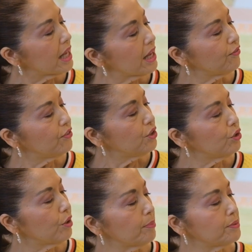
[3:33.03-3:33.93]
"If
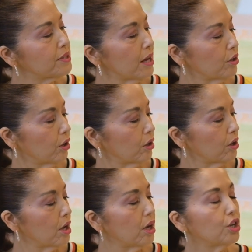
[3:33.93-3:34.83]
you upset
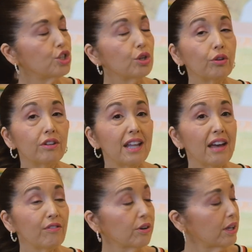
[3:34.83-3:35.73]
her, she'll
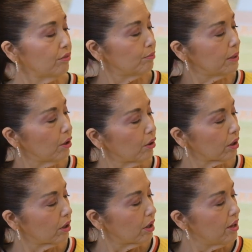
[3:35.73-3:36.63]
never give milk.